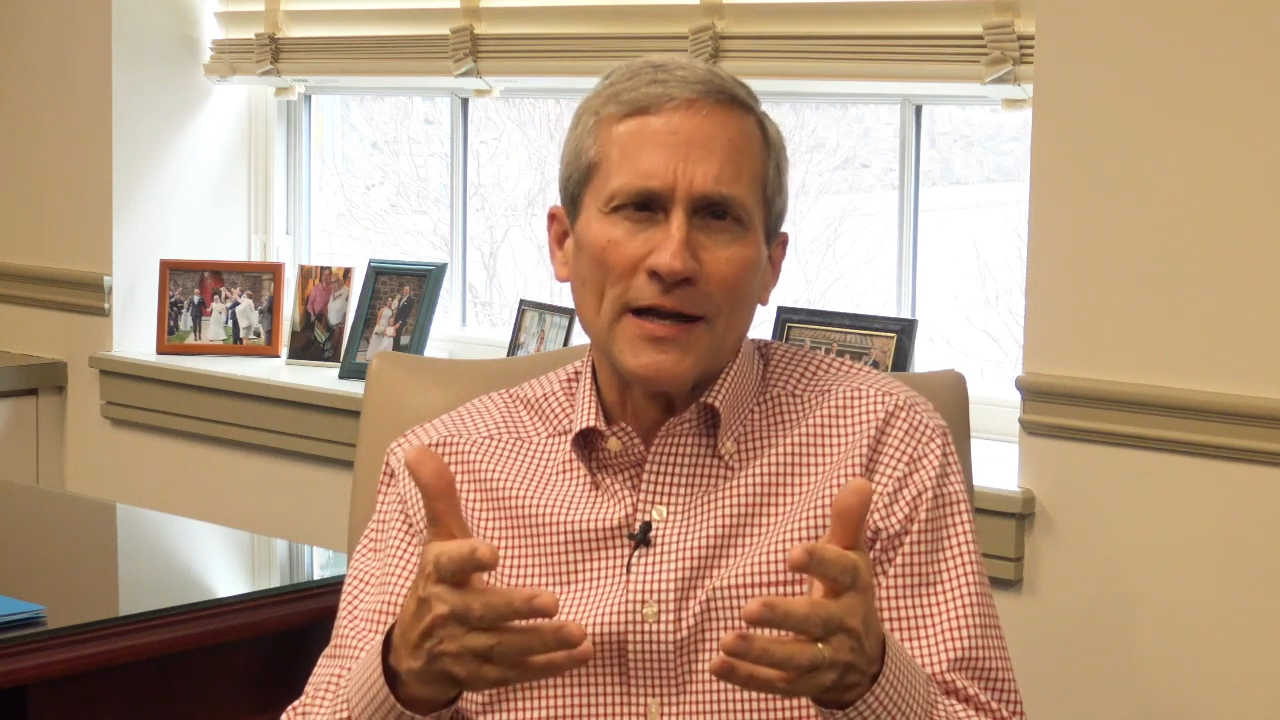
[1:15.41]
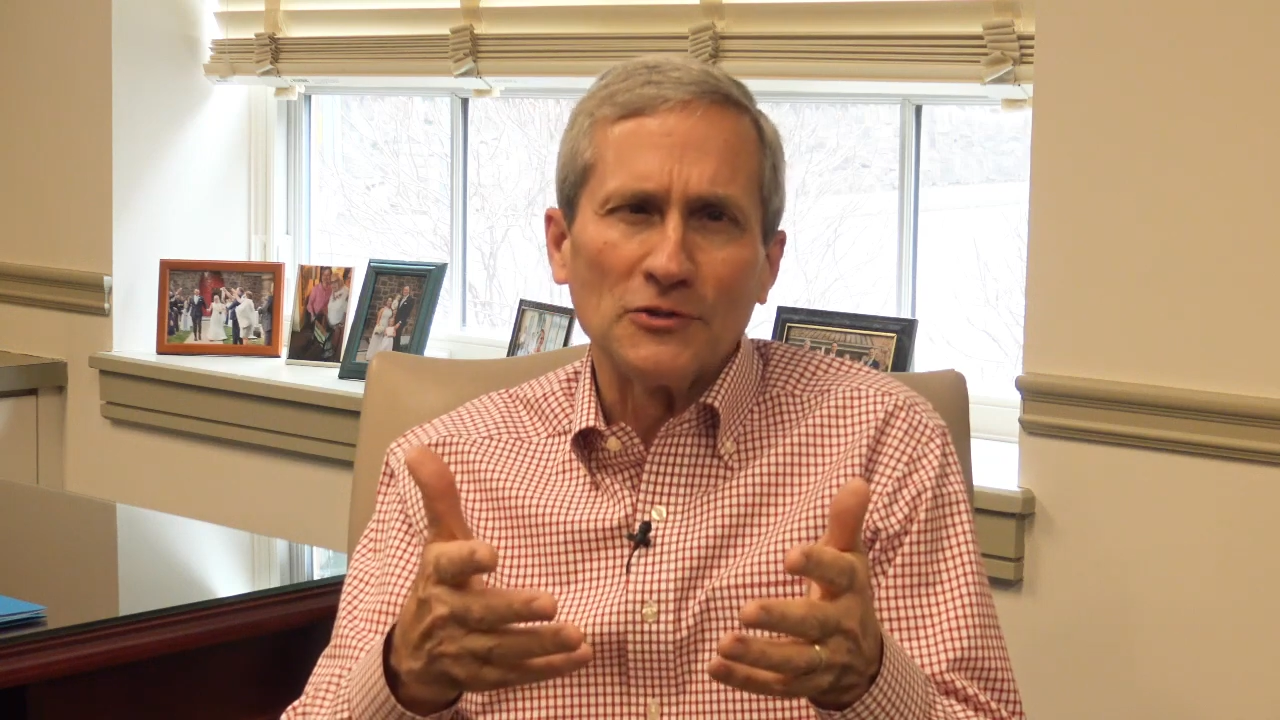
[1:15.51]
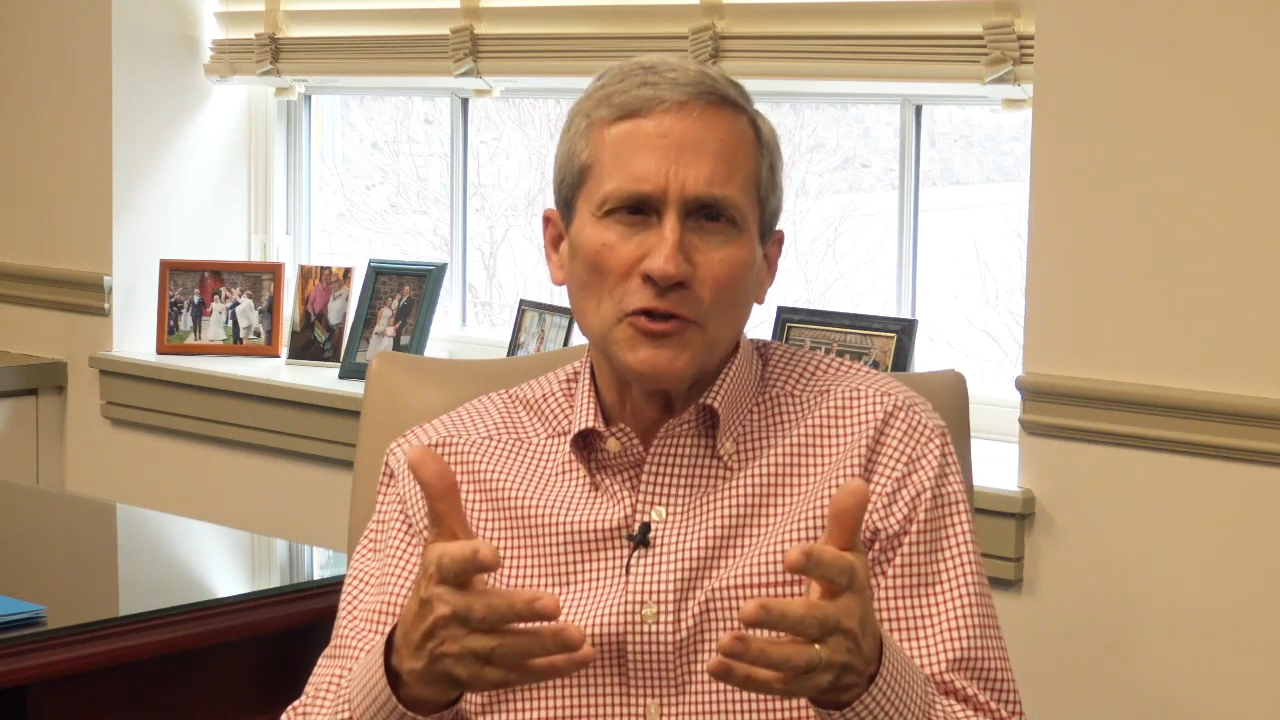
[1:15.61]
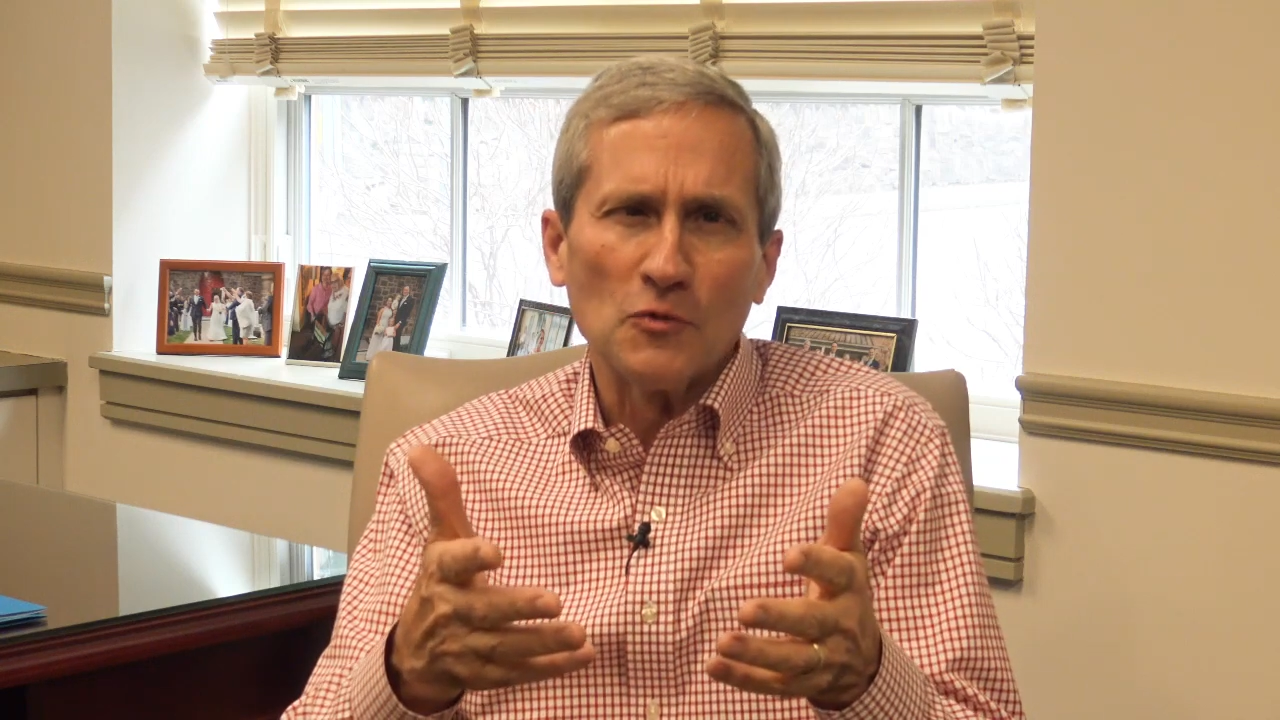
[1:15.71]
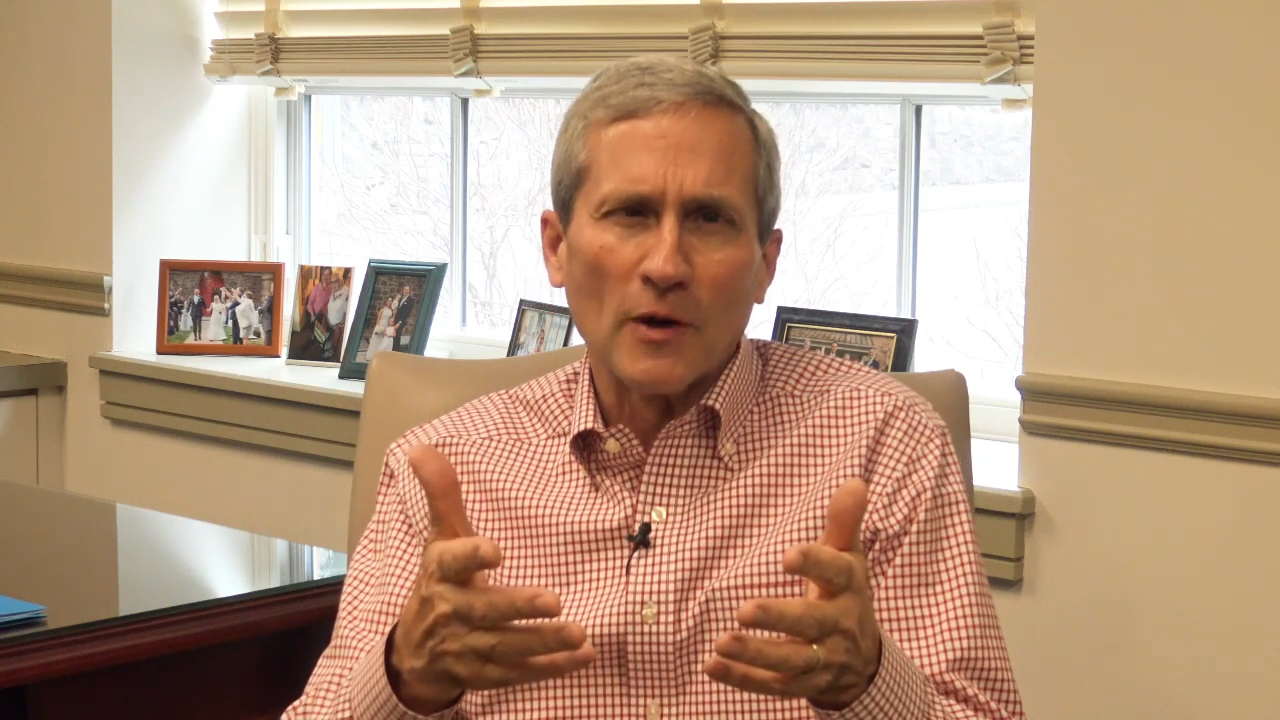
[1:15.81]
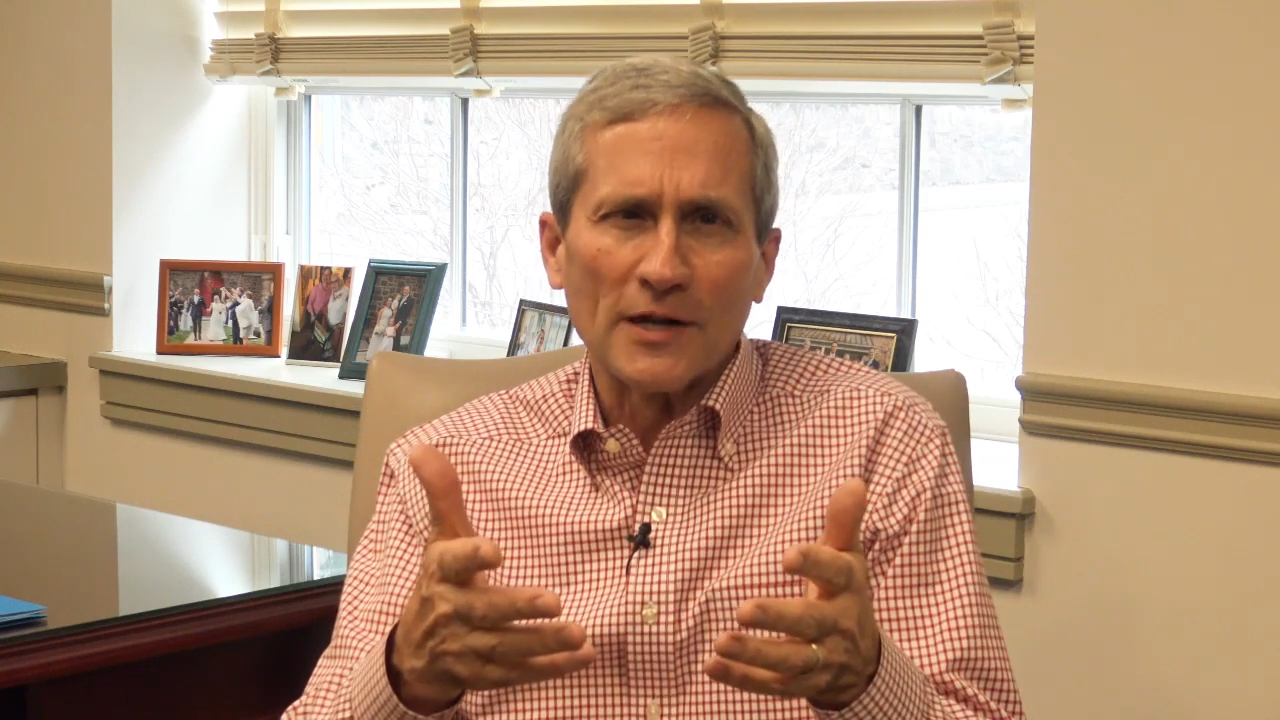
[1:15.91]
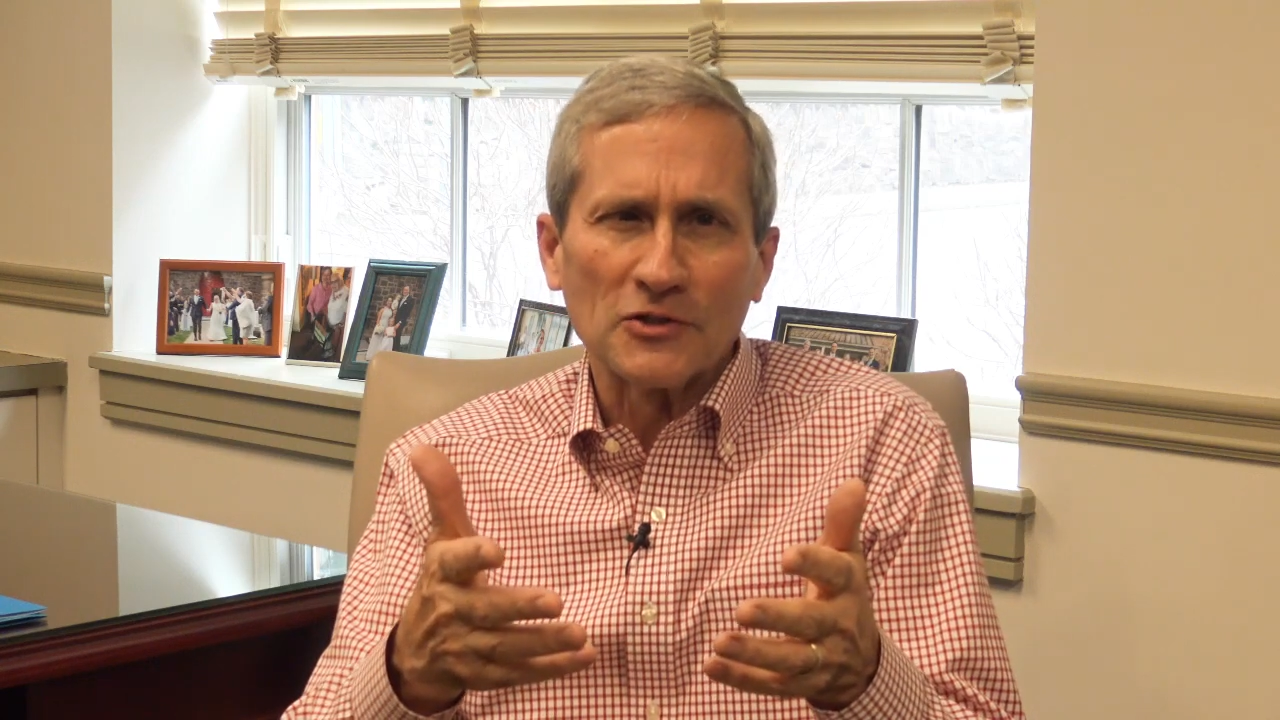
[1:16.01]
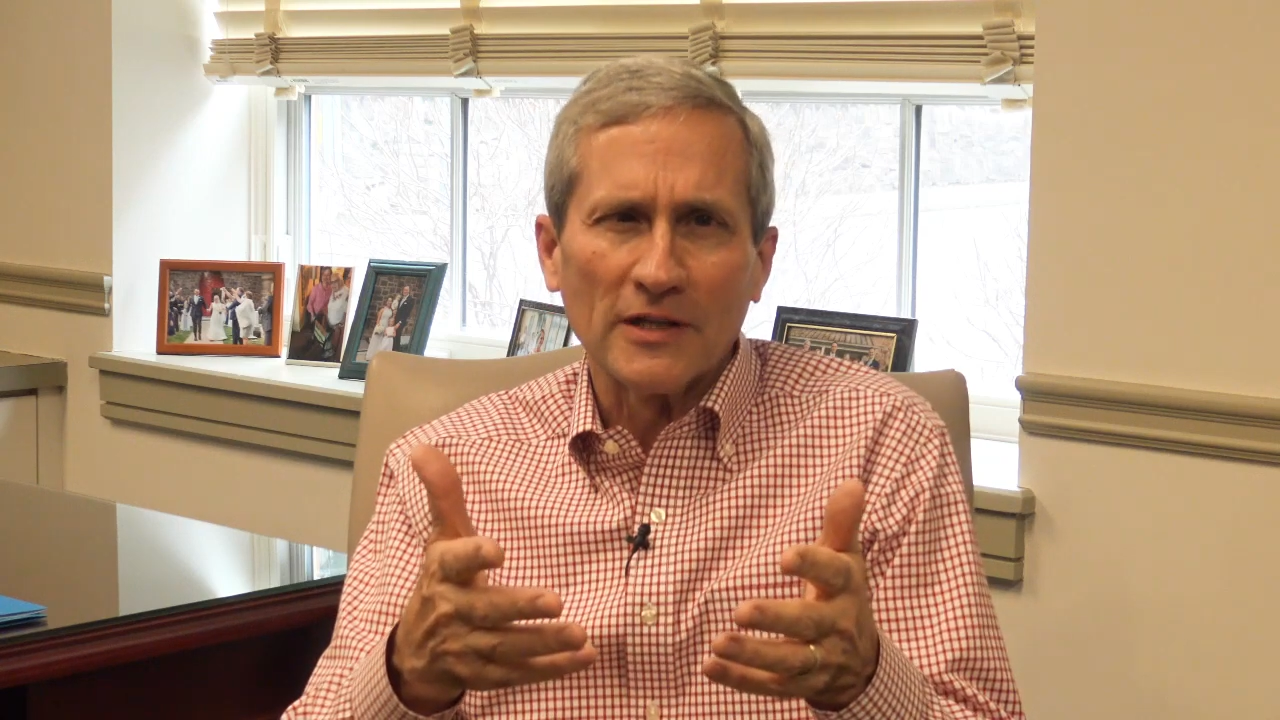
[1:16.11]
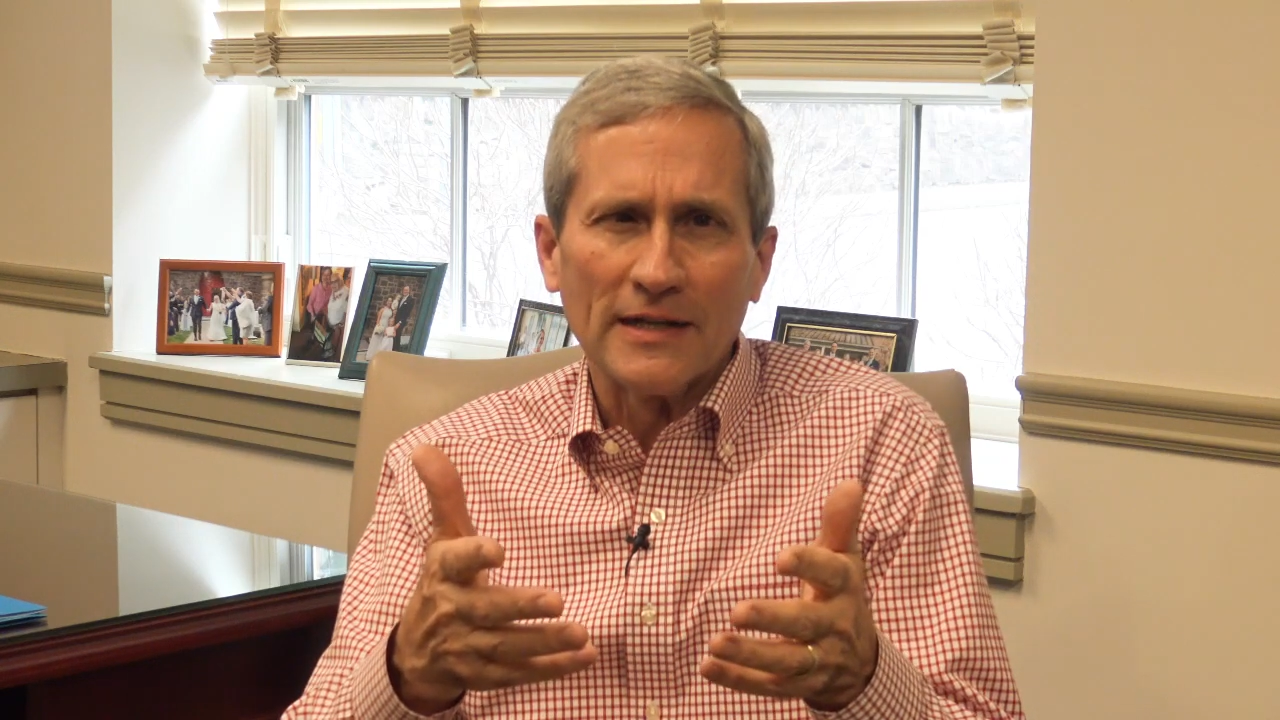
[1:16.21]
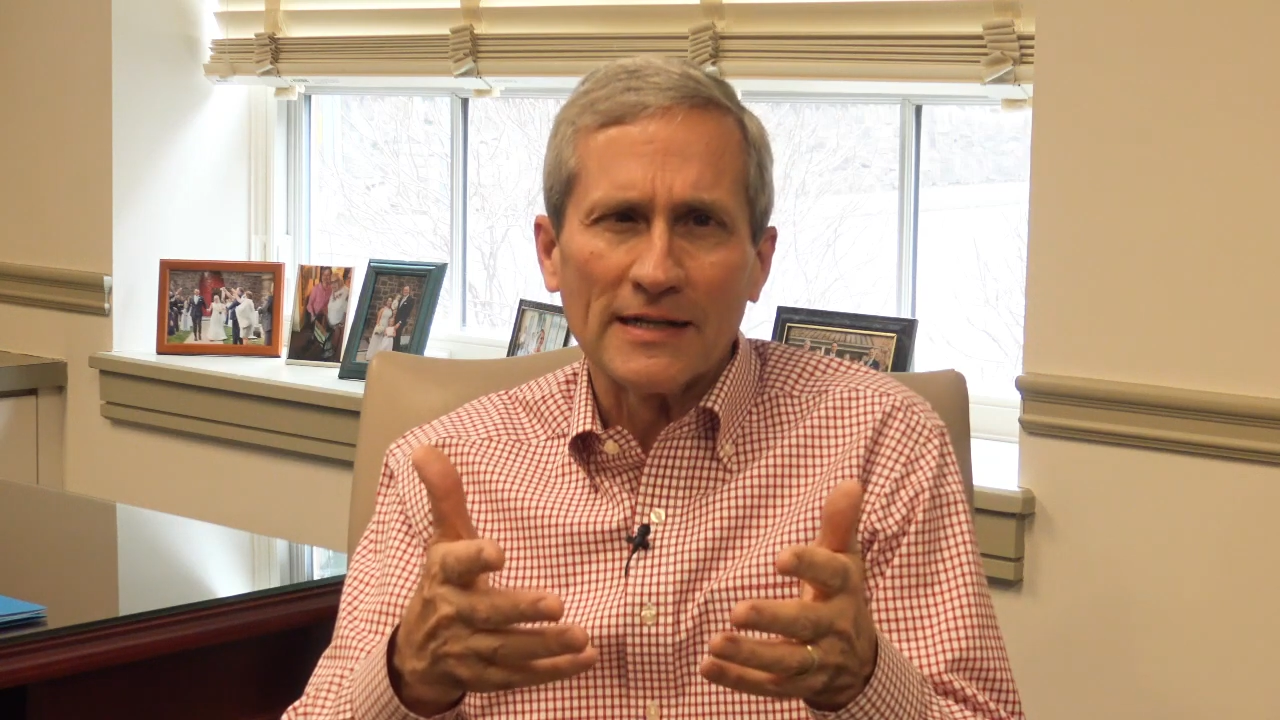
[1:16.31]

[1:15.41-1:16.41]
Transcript: as you watch it,